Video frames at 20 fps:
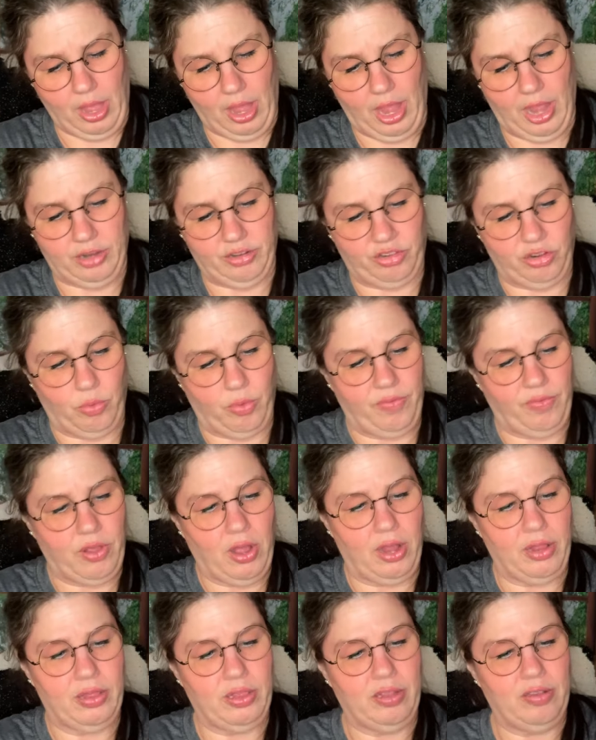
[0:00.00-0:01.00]
And so we've
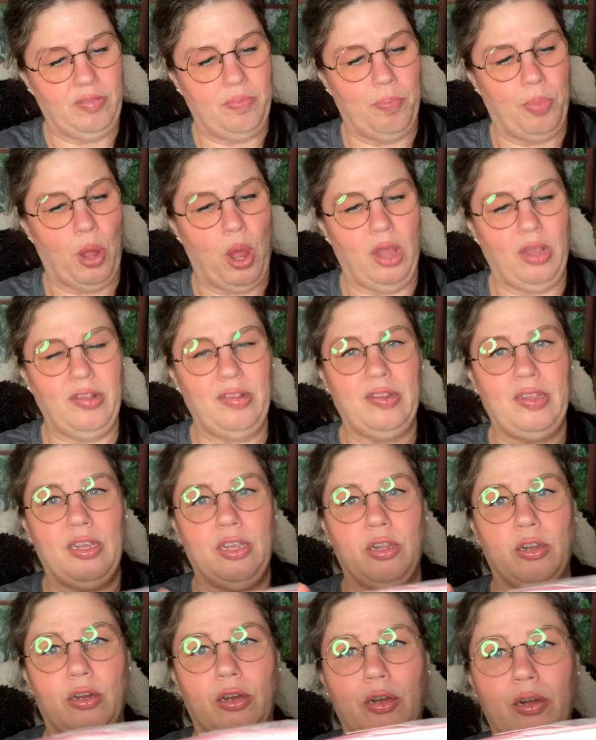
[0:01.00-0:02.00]
got this box
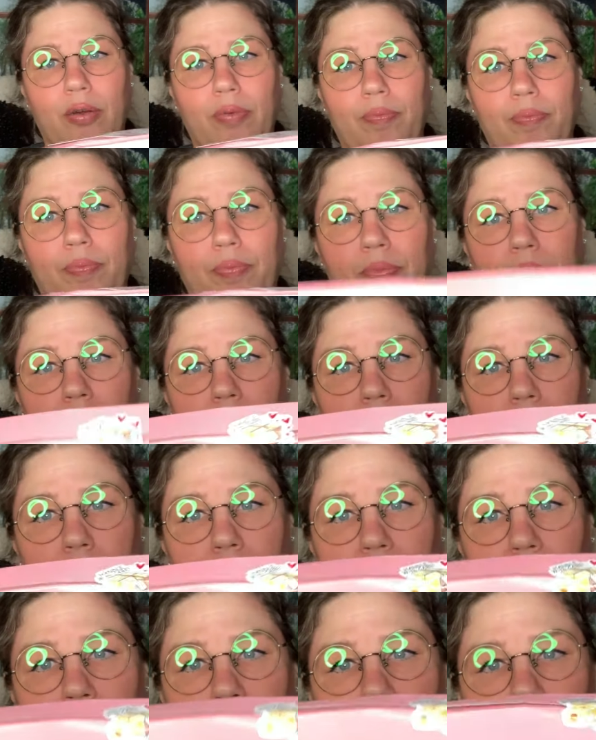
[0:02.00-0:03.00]
here.
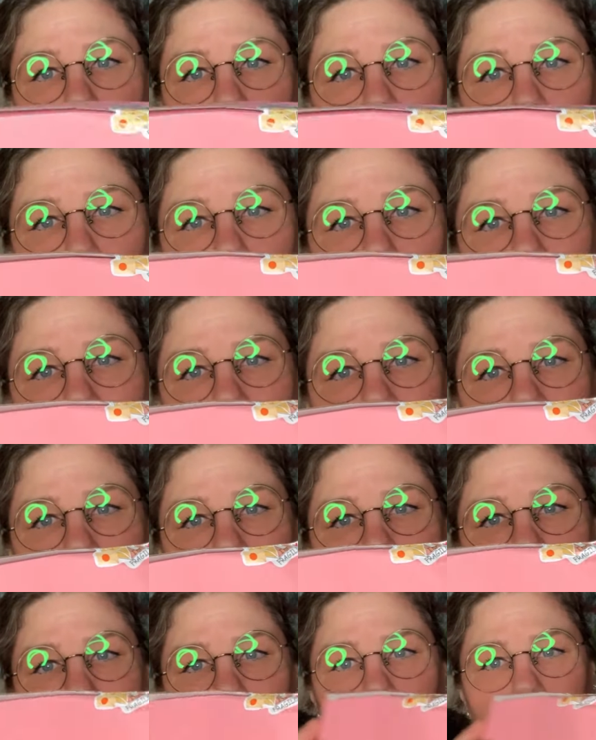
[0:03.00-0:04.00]
It got a little dinged
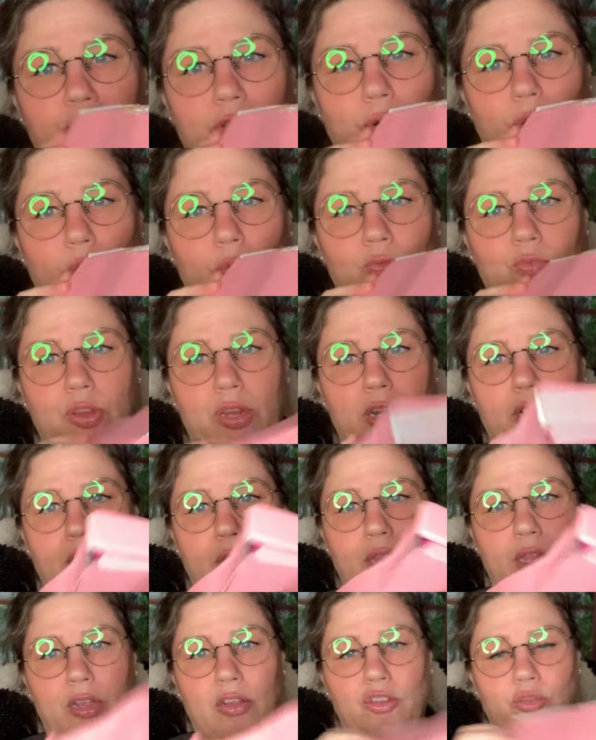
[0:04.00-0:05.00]
up, so hopefully
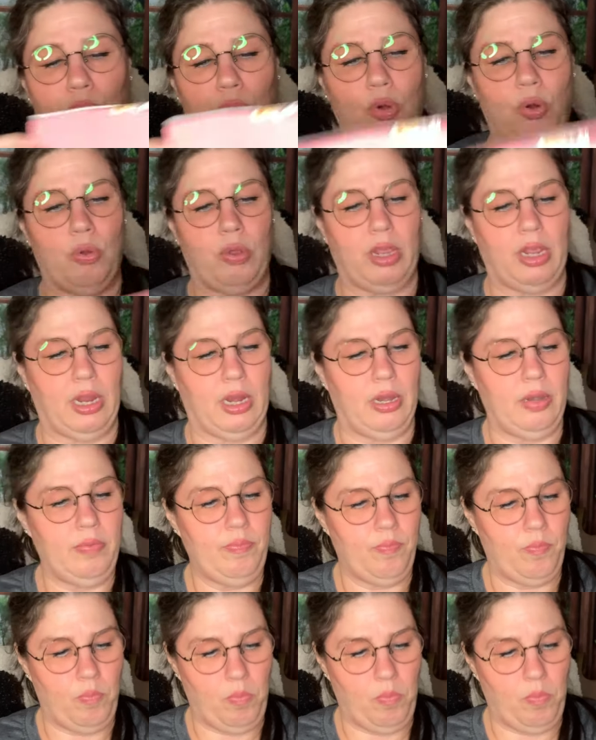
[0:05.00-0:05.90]
nothing is broken.